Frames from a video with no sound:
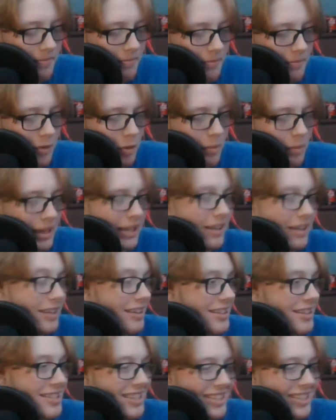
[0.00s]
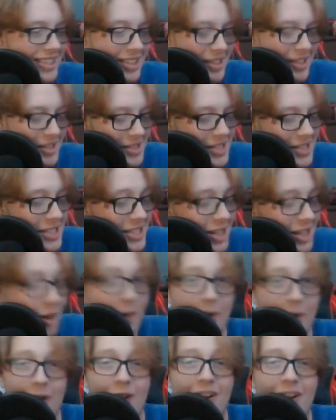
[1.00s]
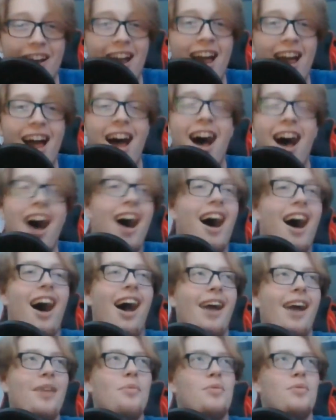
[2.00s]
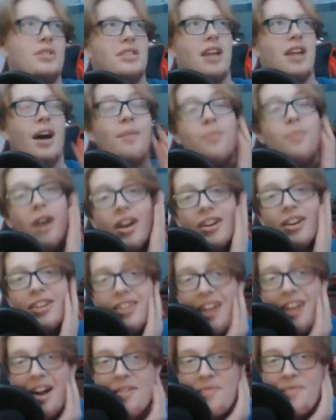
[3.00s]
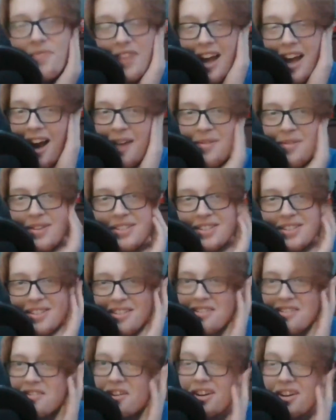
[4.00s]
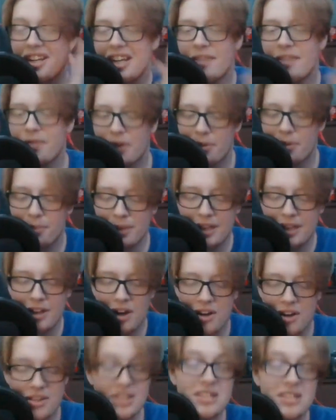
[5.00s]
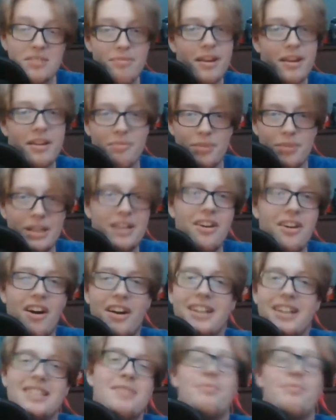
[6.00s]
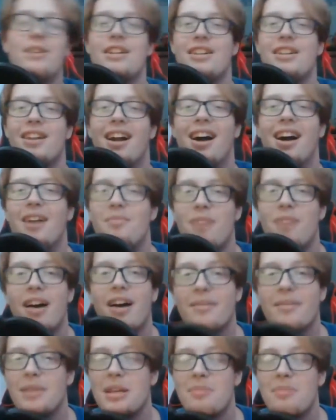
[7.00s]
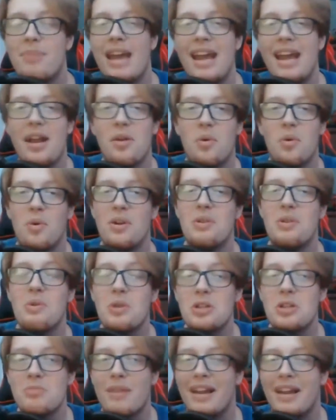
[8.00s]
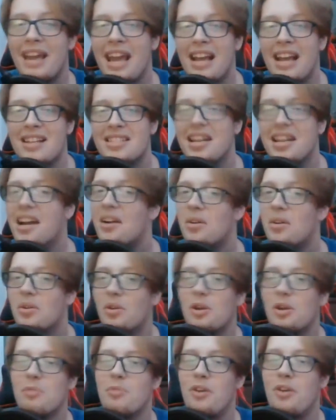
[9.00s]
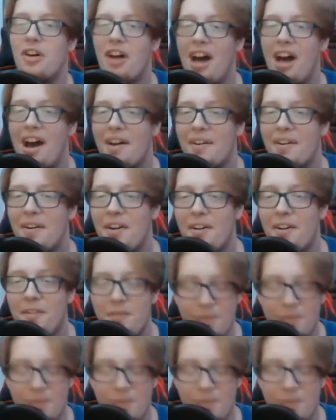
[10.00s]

Oh so good. I was, I'm not gonna lie. I was gonna give a complete. On, this is my complete honest opinion. I'm not being paid or endorsed by KSI or Logan Paul at all.